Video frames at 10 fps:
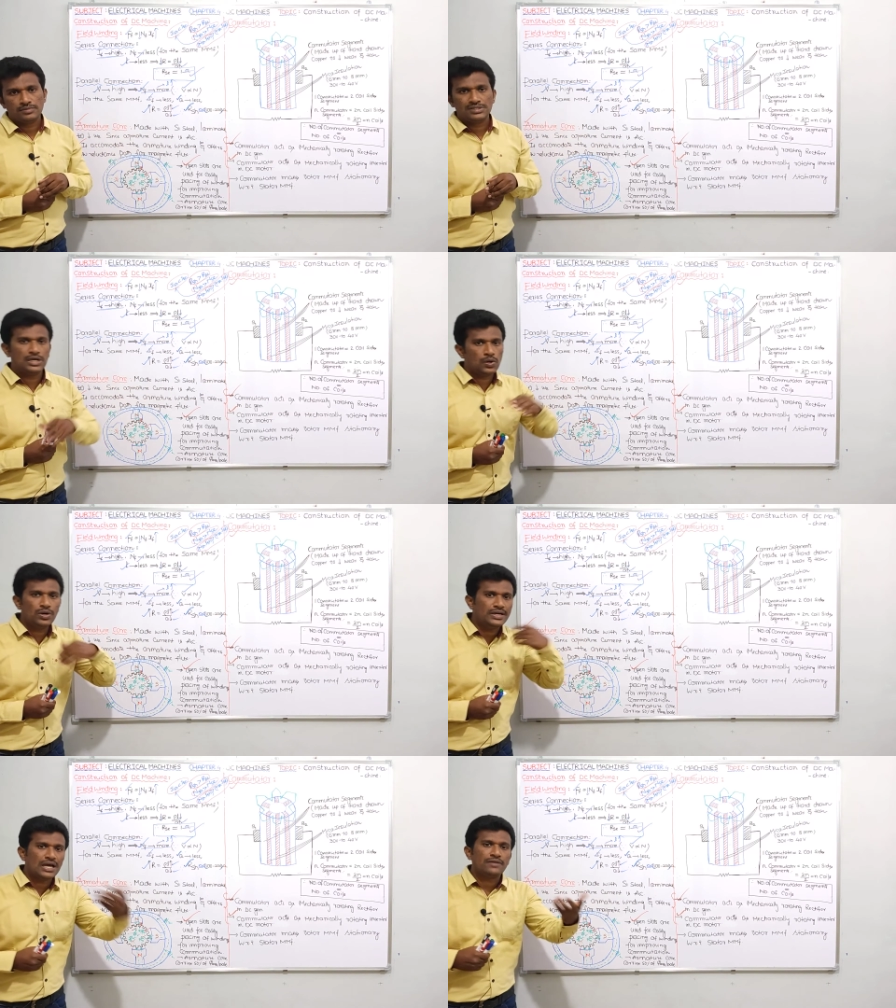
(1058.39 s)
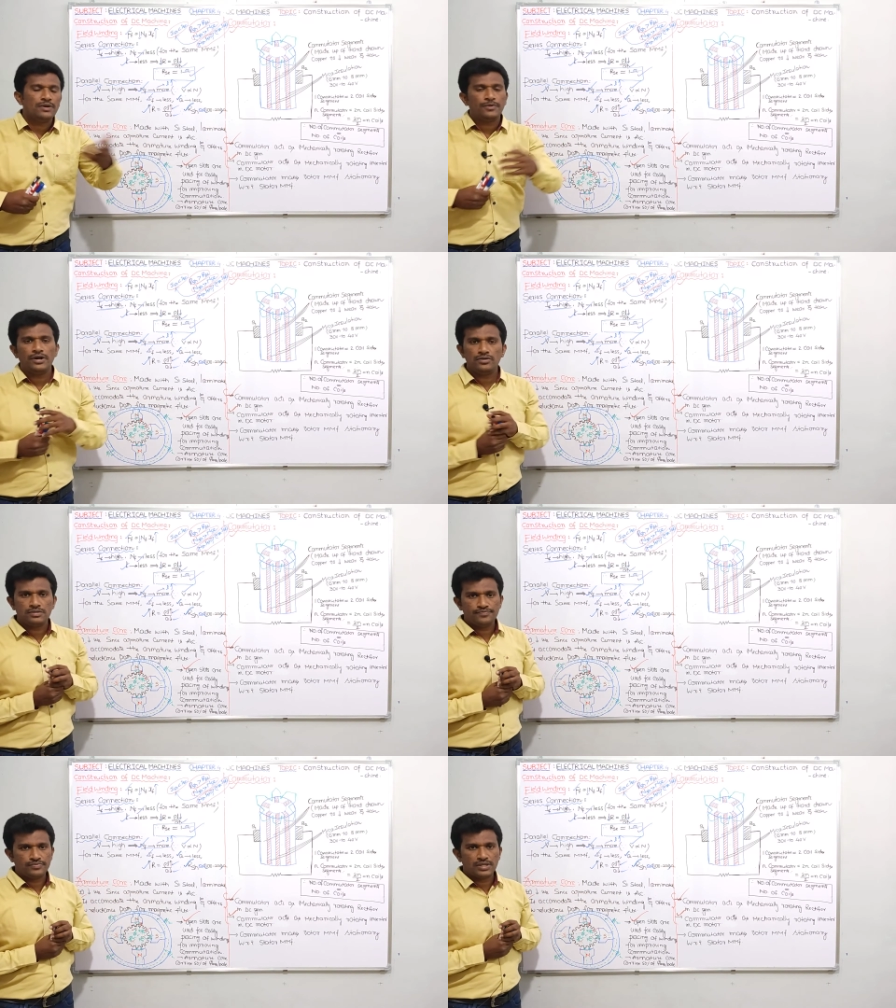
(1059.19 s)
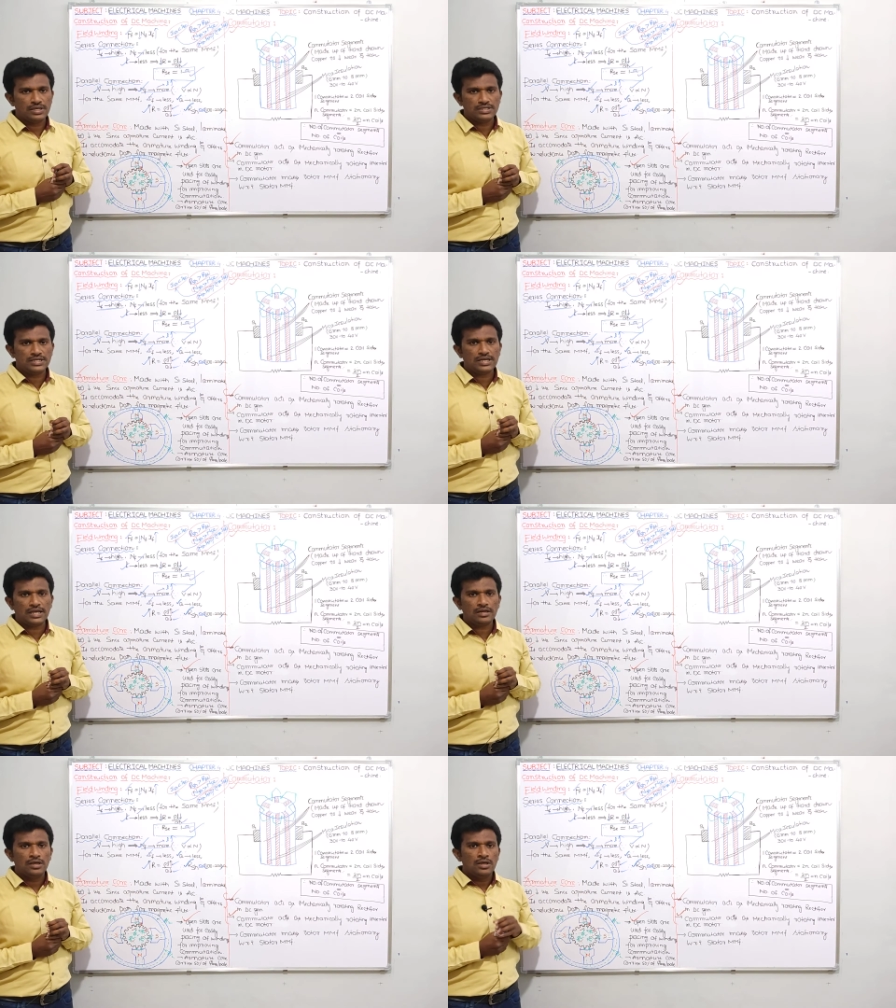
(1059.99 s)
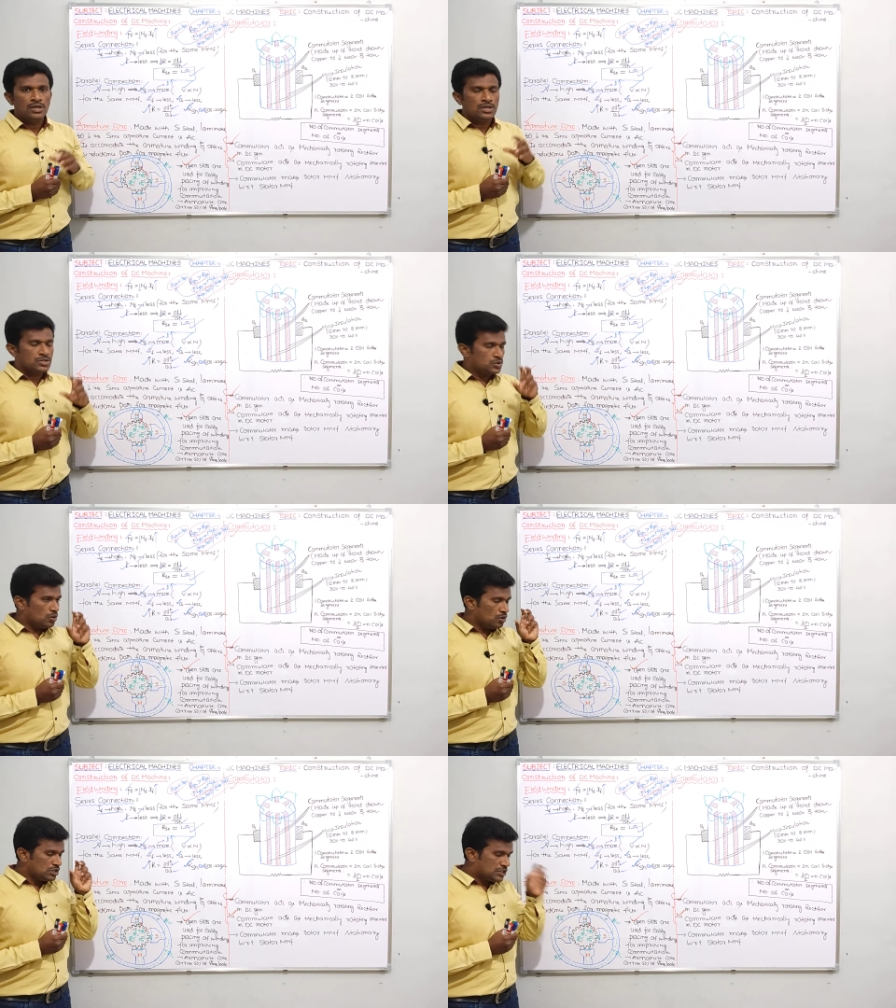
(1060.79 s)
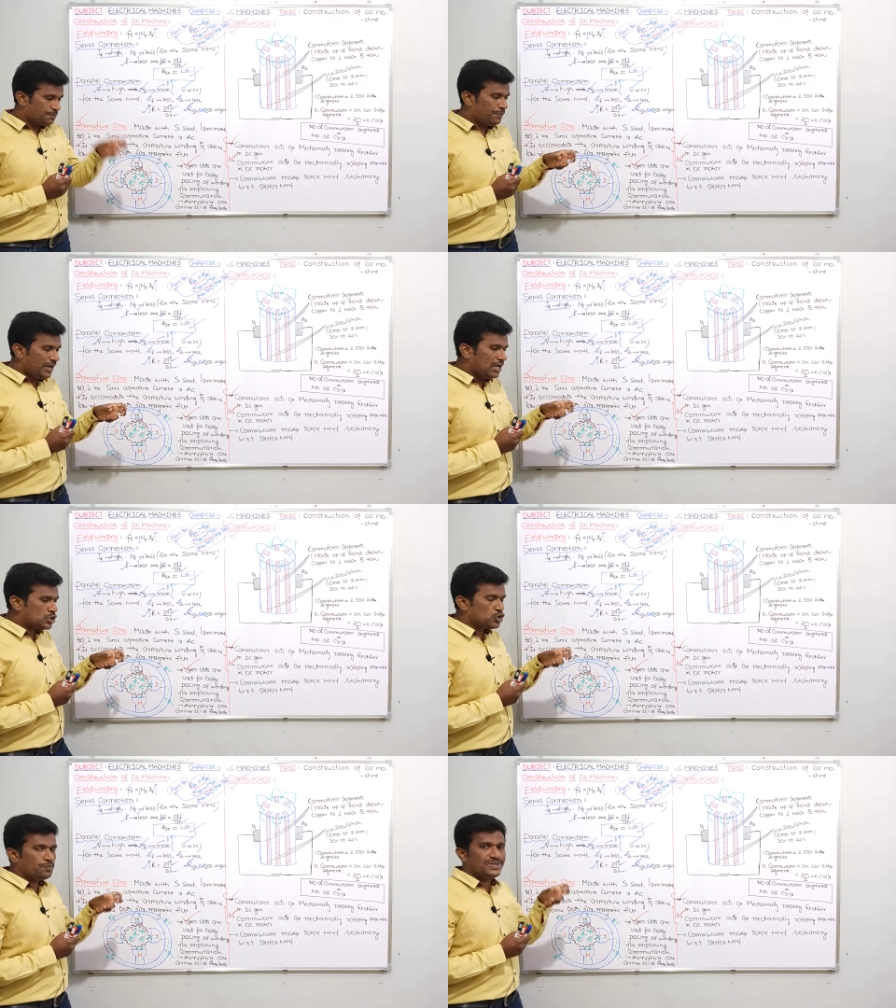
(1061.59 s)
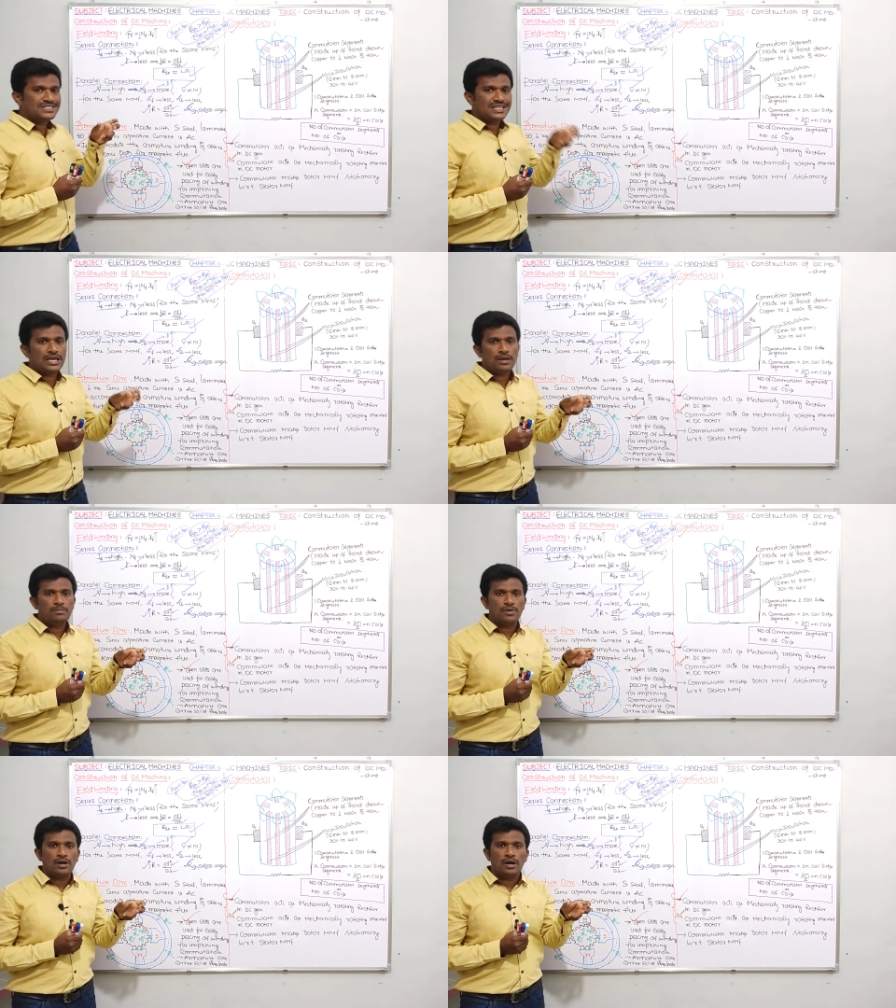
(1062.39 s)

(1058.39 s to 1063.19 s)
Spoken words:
Then only torque will produce. Is it clear? So speed should be same.